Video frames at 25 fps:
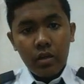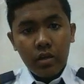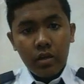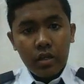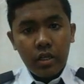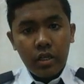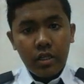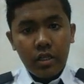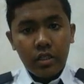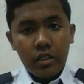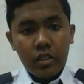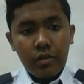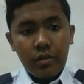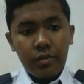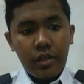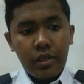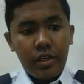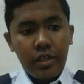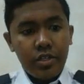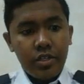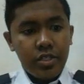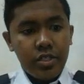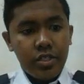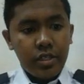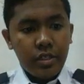Color
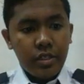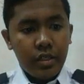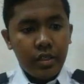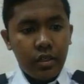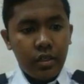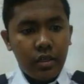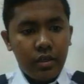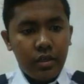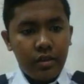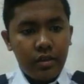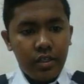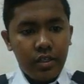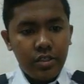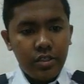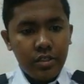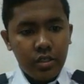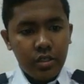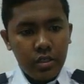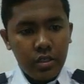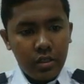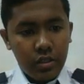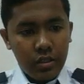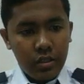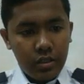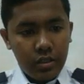combination. This
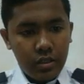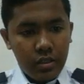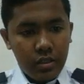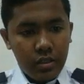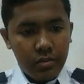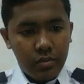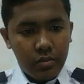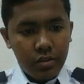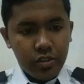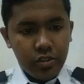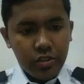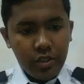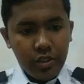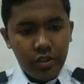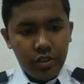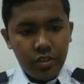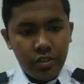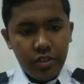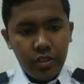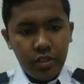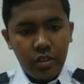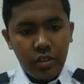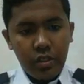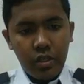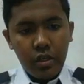
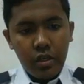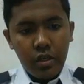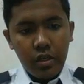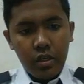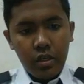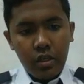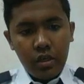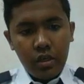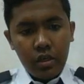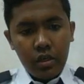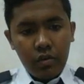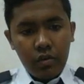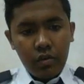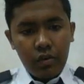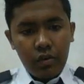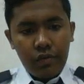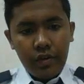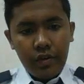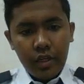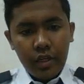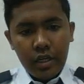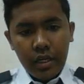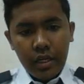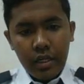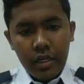demonstration with
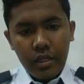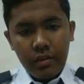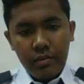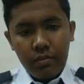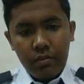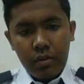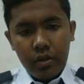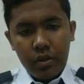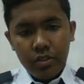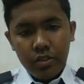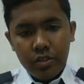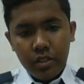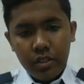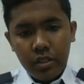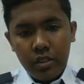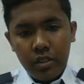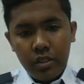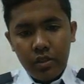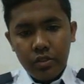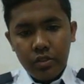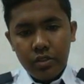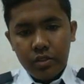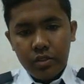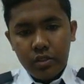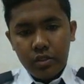the color box
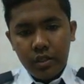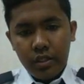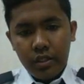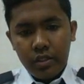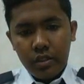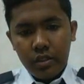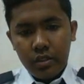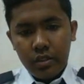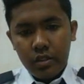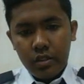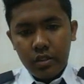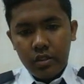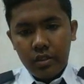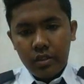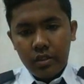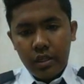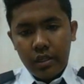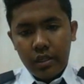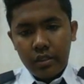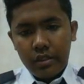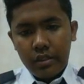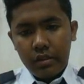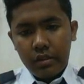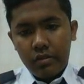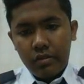illustrates
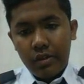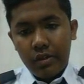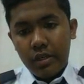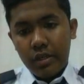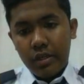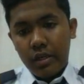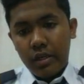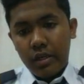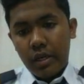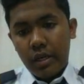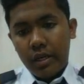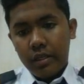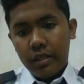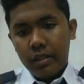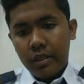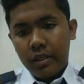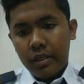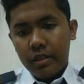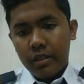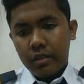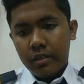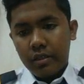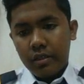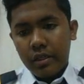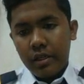that red light
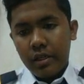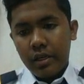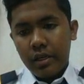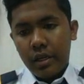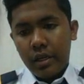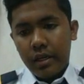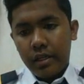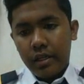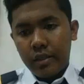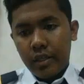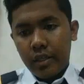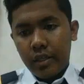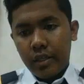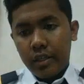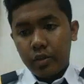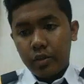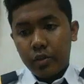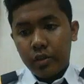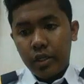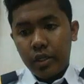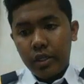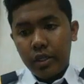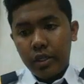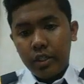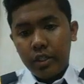and green light add
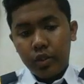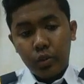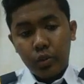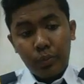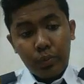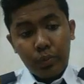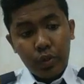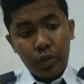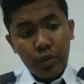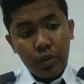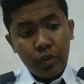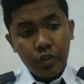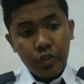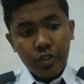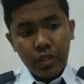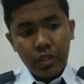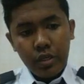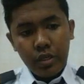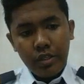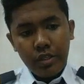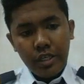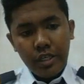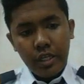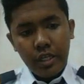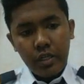together to produce
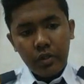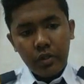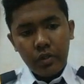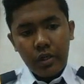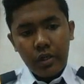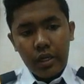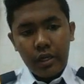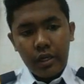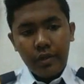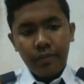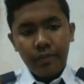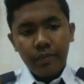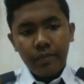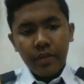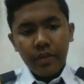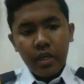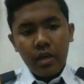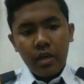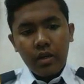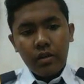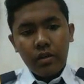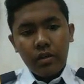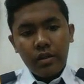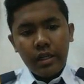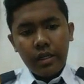a yellow light.
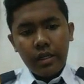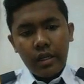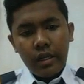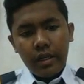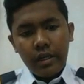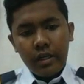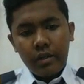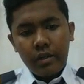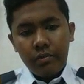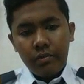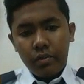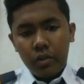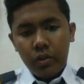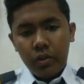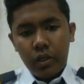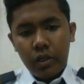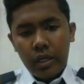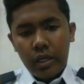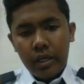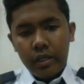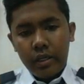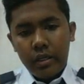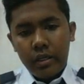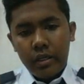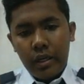Red light and blue
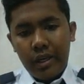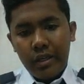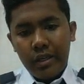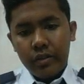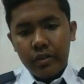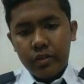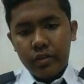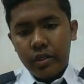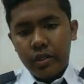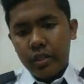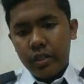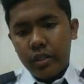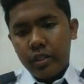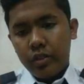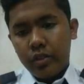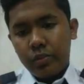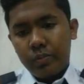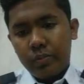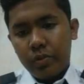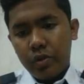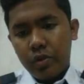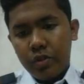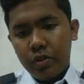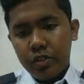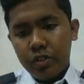light add together to
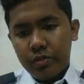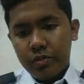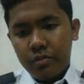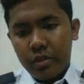produce